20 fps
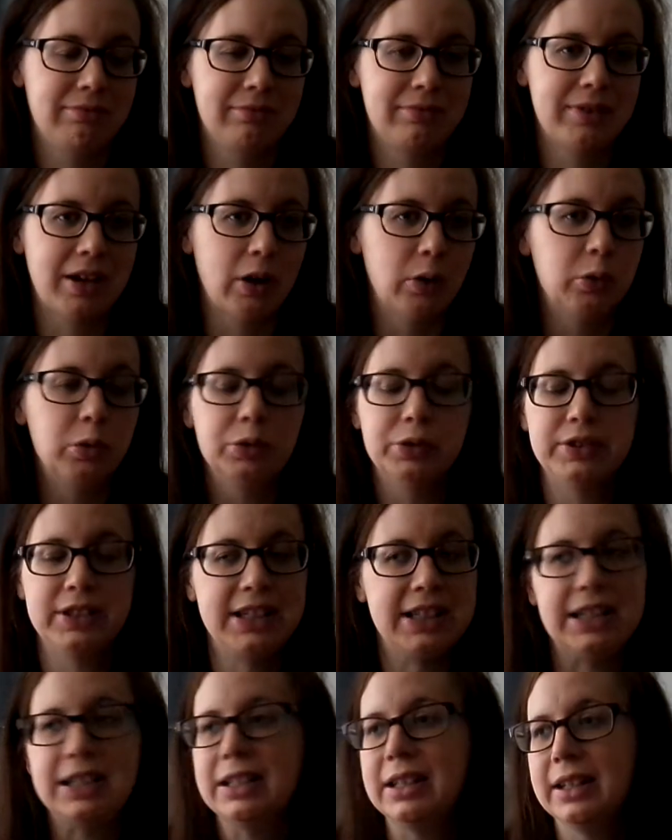to a whole
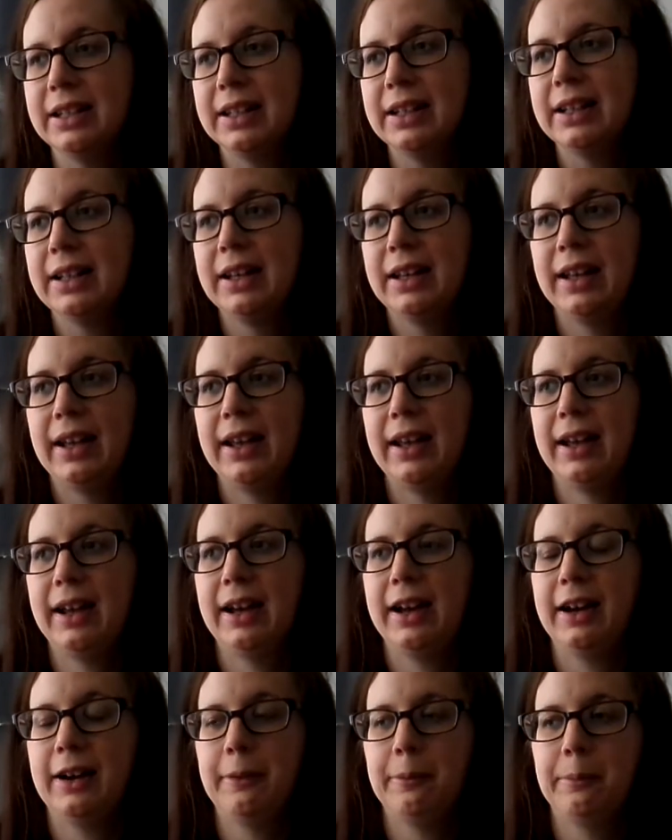day.
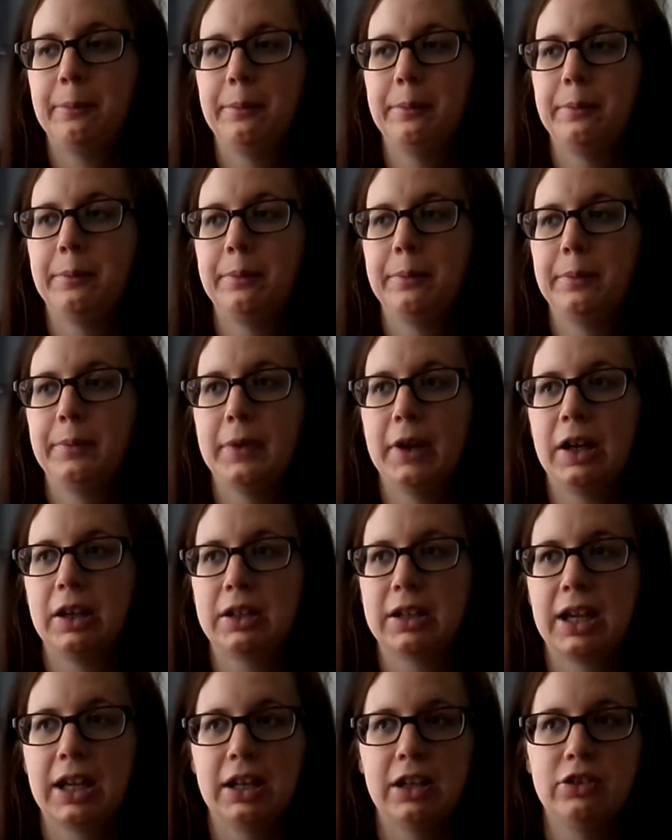Um, I
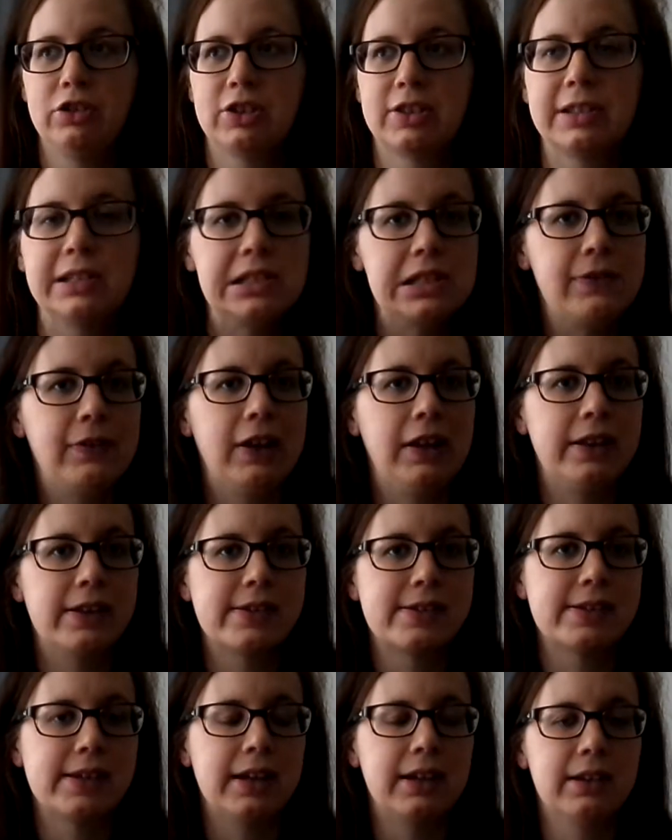kind of just leave it in the
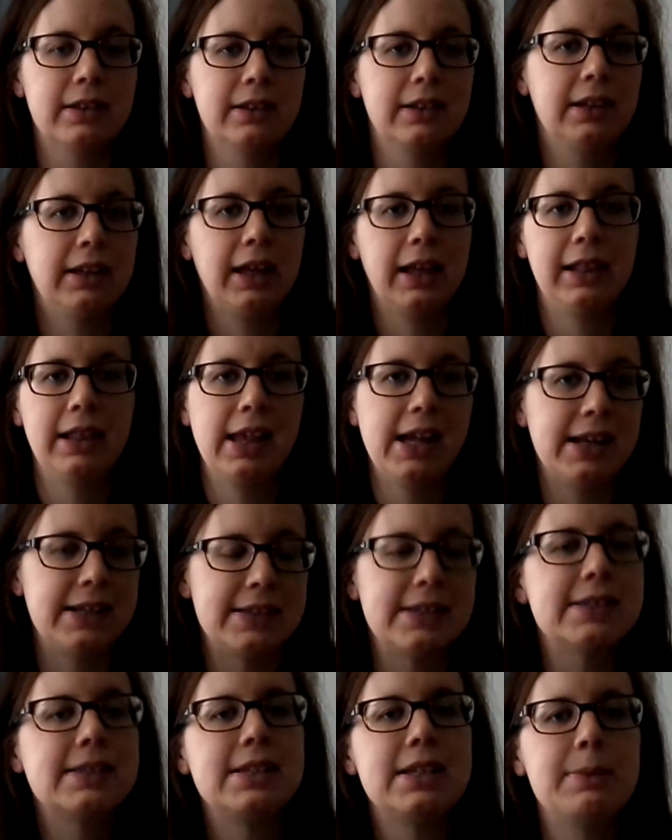sink, I let it
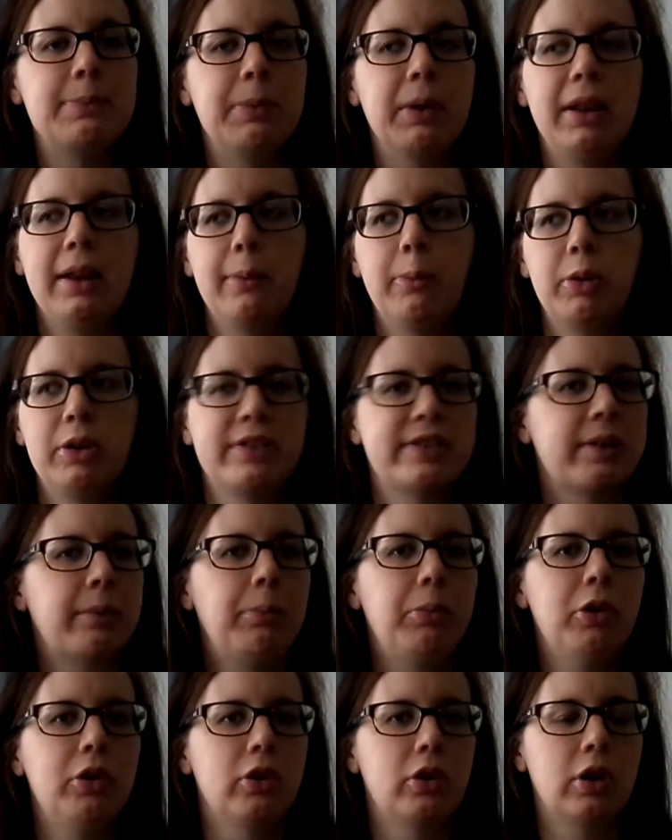steep, and then once I'm
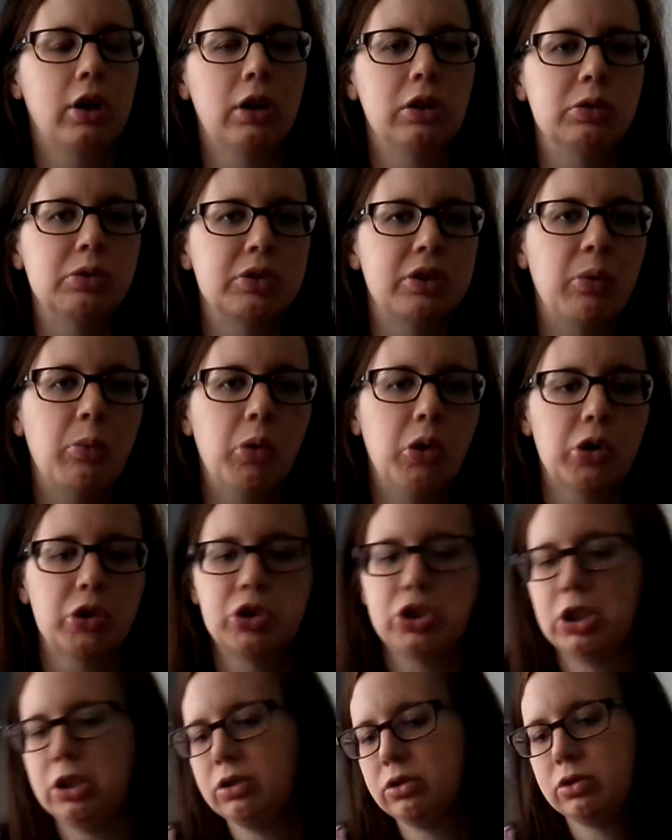putting on a load of
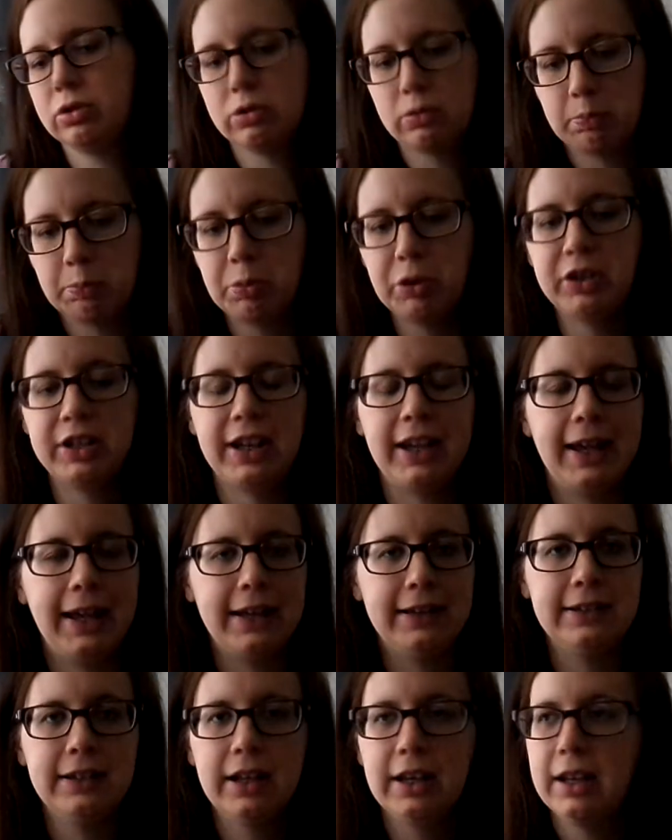washing, put it
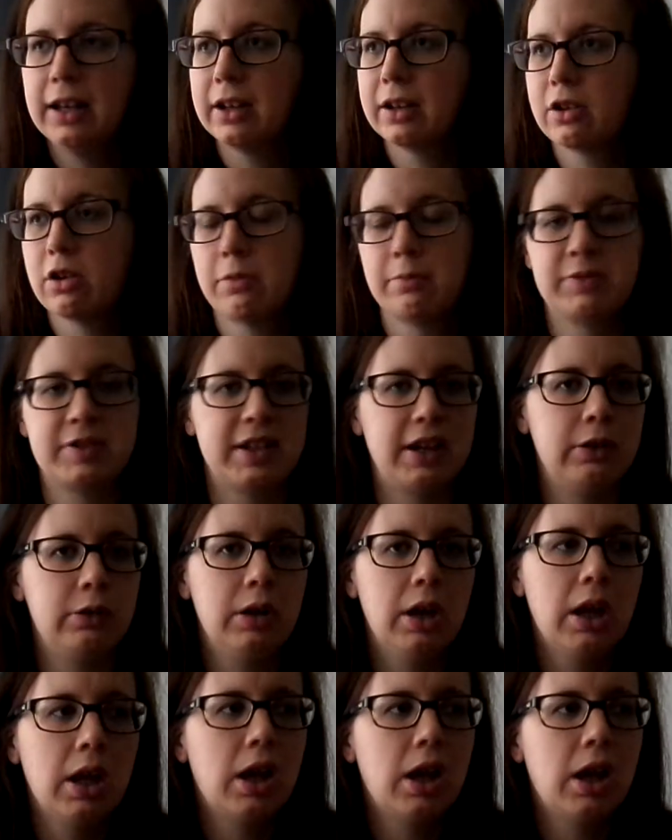in, comes out.